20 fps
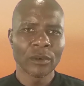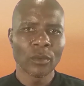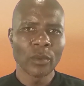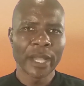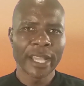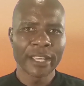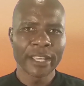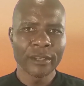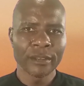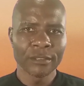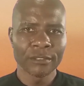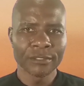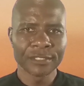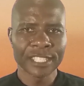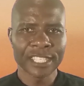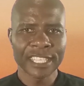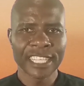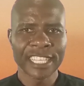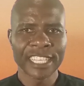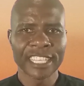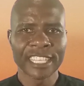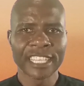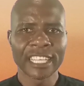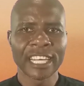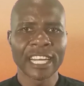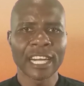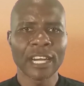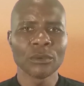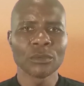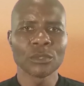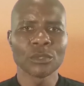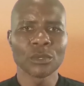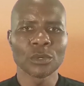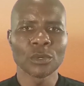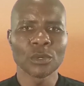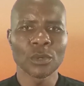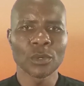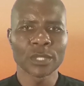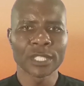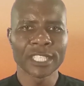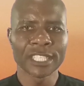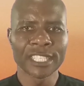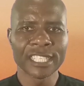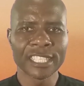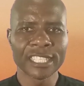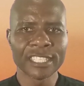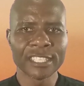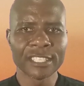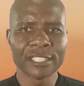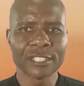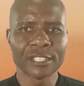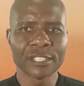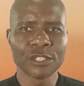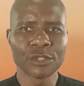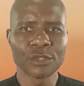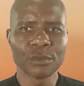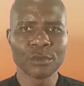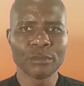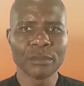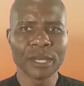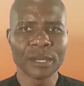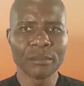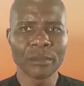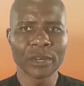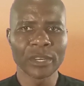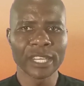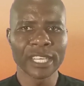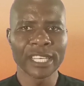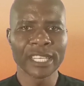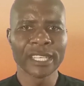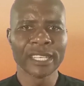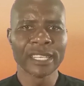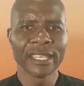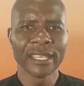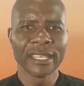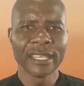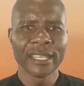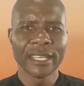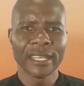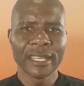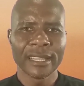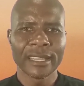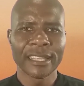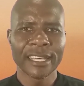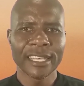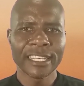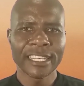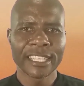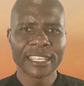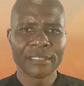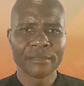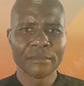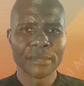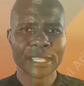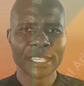way of training how to load digits into memory that can be